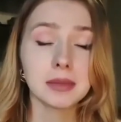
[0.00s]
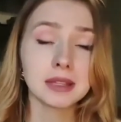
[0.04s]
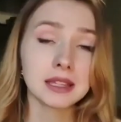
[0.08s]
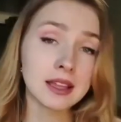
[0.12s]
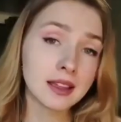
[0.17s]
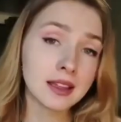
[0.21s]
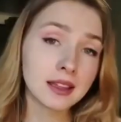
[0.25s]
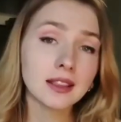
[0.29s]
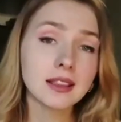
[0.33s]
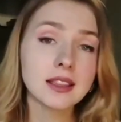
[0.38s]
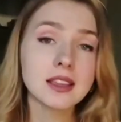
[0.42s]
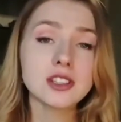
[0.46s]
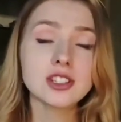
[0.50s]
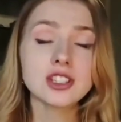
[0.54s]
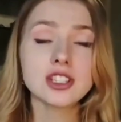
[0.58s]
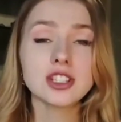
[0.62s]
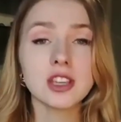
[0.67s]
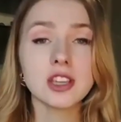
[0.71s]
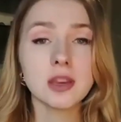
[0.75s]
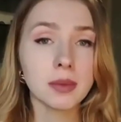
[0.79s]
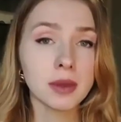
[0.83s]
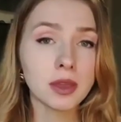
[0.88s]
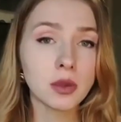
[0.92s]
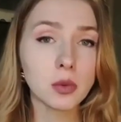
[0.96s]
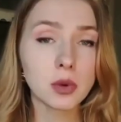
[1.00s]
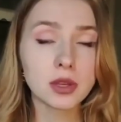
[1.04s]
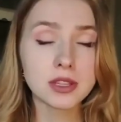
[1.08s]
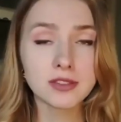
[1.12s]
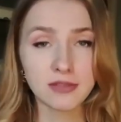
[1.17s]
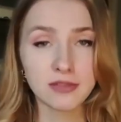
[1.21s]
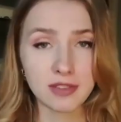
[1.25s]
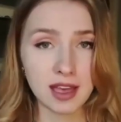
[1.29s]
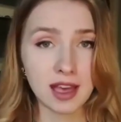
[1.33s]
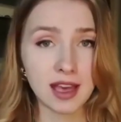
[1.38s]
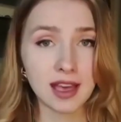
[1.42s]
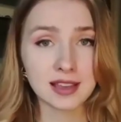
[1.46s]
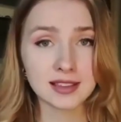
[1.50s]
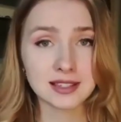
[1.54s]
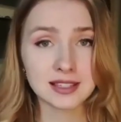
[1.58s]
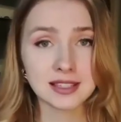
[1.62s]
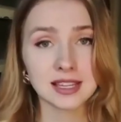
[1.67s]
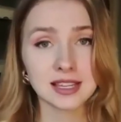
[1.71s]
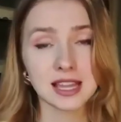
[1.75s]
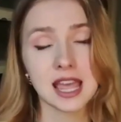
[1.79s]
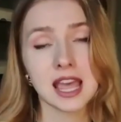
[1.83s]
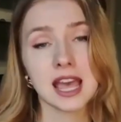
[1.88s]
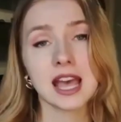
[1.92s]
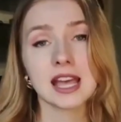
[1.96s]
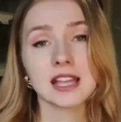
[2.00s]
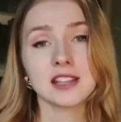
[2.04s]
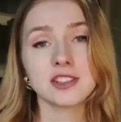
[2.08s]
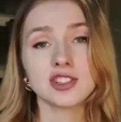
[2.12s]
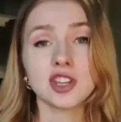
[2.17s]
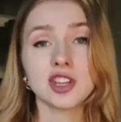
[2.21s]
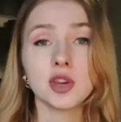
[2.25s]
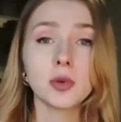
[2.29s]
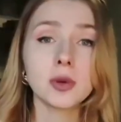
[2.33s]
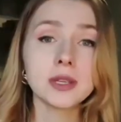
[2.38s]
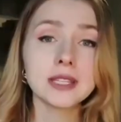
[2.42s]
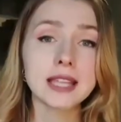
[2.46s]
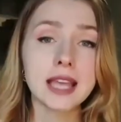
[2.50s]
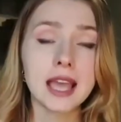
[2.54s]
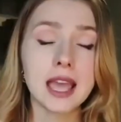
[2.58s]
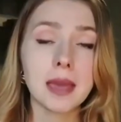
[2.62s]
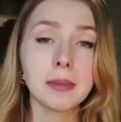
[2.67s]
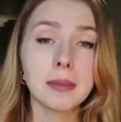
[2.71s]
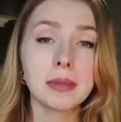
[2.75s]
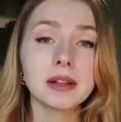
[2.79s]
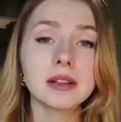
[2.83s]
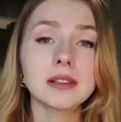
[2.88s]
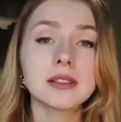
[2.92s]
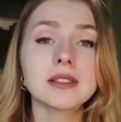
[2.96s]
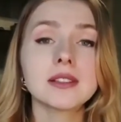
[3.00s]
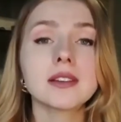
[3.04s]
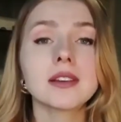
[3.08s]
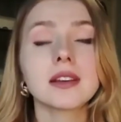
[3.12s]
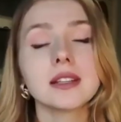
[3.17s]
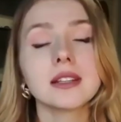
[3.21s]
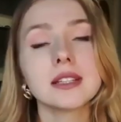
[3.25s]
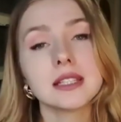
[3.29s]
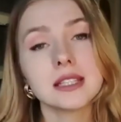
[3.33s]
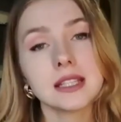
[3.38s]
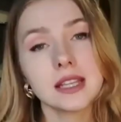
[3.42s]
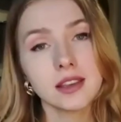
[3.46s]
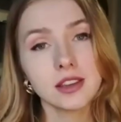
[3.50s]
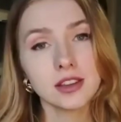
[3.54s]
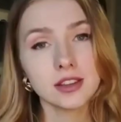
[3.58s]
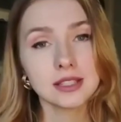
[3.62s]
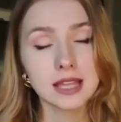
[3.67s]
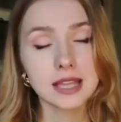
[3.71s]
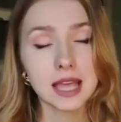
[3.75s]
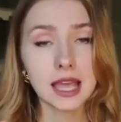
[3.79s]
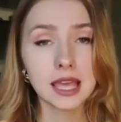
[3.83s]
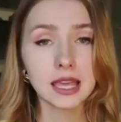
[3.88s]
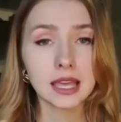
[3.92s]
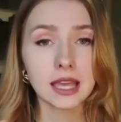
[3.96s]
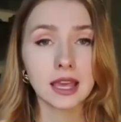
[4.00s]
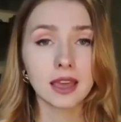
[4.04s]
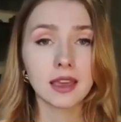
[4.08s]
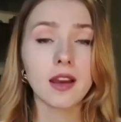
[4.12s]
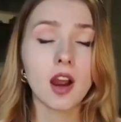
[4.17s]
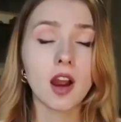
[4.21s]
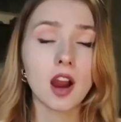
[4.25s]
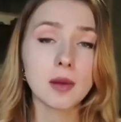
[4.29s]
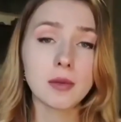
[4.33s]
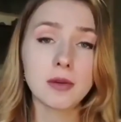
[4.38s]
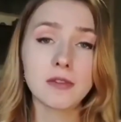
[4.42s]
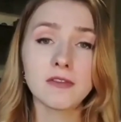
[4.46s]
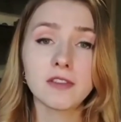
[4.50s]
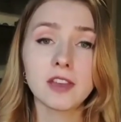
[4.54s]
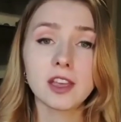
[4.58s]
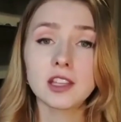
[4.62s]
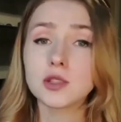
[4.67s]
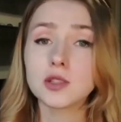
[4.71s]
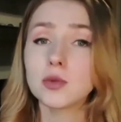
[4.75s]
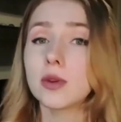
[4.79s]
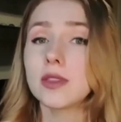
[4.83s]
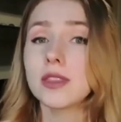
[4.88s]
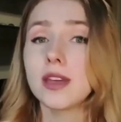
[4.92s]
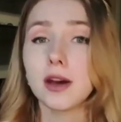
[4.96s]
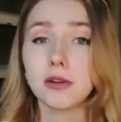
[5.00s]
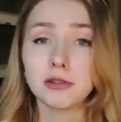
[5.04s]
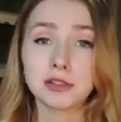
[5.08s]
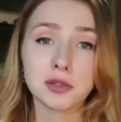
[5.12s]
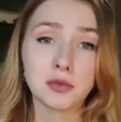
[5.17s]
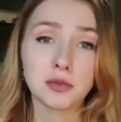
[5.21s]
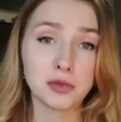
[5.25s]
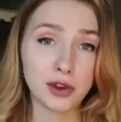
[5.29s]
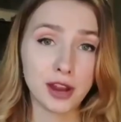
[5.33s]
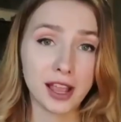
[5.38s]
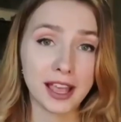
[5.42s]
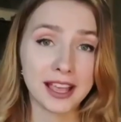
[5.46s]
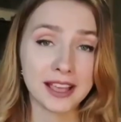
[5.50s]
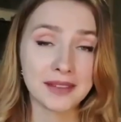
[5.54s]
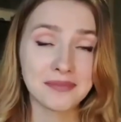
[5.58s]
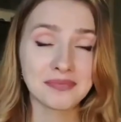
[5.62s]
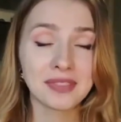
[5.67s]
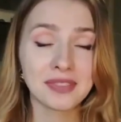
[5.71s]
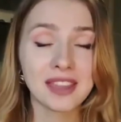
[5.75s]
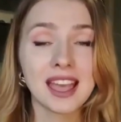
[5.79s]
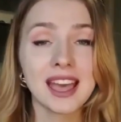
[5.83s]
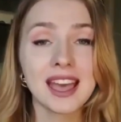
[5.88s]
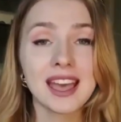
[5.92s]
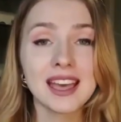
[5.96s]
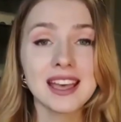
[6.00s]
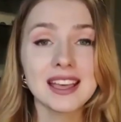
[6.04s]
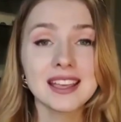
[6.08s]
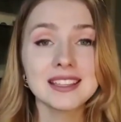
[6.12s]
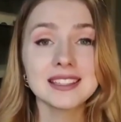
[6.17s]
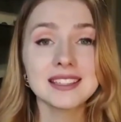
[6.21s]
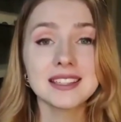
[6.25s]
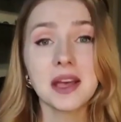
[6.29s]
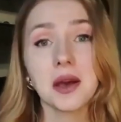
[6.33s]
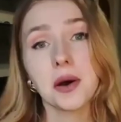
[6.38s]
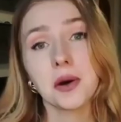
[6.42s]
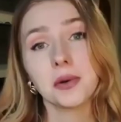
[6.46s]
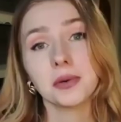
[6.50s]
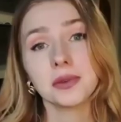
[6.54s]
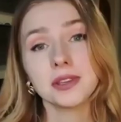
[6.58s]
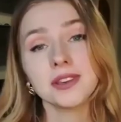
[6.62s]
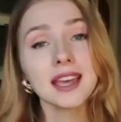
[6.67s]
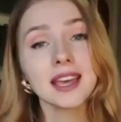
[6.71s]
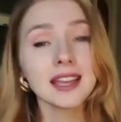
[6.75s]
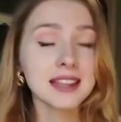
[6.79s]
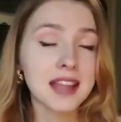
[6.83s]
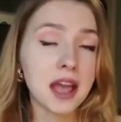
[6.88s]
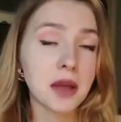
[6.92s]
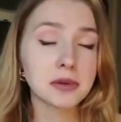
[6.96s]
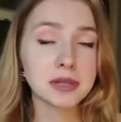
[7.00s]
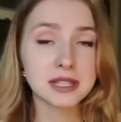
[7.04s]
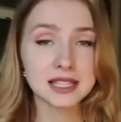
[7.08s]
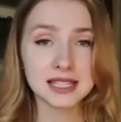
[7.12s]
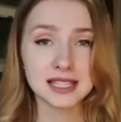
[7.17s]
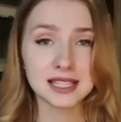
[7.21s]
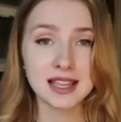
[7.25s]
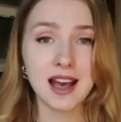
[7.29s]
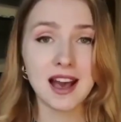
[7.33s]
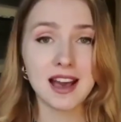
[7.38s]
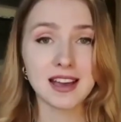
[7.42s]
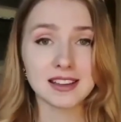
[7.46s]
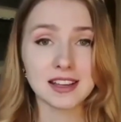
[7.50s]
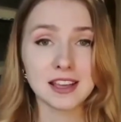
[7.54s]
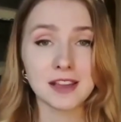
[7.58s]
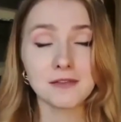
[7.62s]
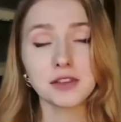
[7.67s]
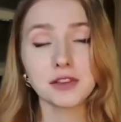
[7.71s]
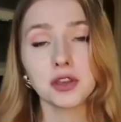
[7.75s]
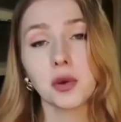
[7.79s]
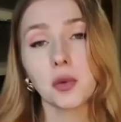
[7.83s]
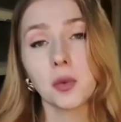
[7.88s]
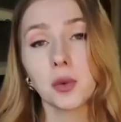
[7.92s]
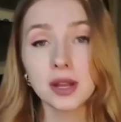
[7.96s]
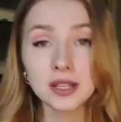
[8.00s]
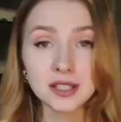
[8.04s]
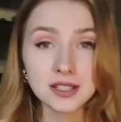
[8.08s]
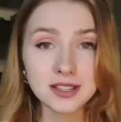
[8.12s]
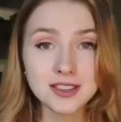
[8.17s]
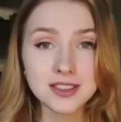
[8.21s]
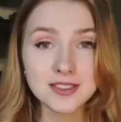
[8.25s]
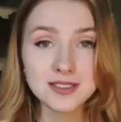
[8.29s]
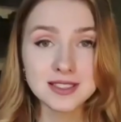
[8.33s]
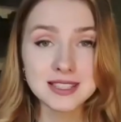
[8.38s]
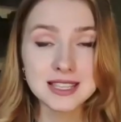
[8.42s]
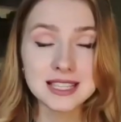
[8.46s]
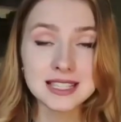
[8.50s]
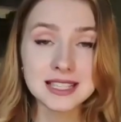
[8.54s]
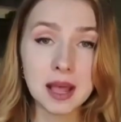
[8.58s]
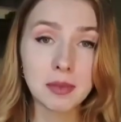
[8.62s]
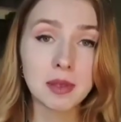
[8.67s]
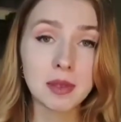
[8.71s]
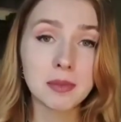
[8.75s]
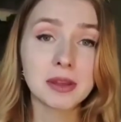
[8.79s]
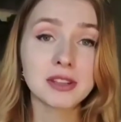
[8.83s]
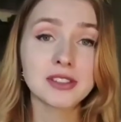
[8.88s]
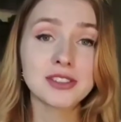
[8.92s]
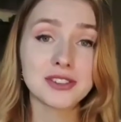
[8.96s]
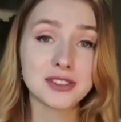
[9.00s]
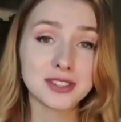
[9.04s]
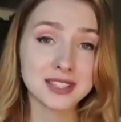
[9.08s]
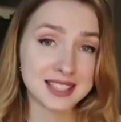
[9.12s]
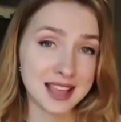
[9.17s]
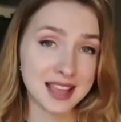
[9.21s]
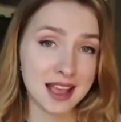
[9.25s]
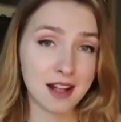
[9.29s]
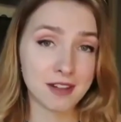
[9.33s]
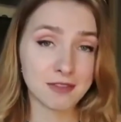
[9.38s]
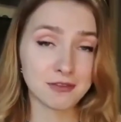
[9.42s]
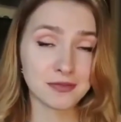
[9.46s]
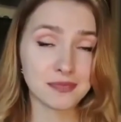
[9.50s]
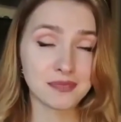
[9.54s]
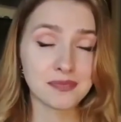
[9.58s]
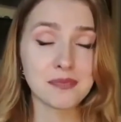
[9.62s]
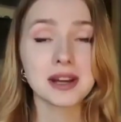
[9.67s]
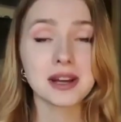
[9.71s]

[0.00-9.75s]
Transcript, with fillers: But luckily, shipping was fast and she was able to continue taking CarboFix without a break. So you can now decide if you want to use the supplement yourself,